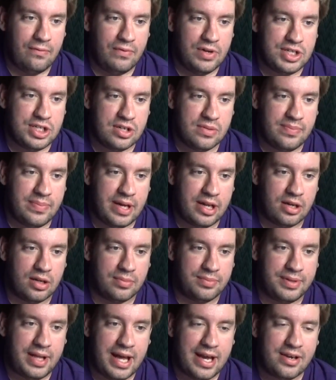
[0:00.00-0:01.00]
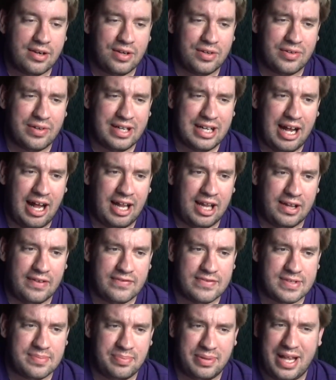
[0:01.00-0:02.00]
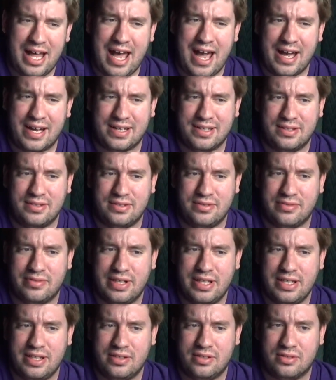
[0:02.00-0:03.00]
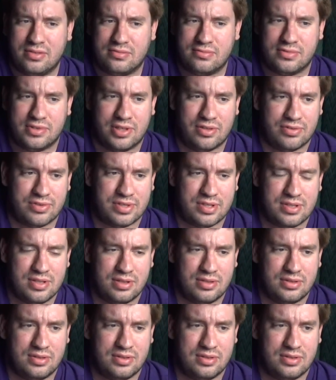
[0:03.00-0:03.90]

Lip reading: Which are better, black or green olives? Black. Green or gross?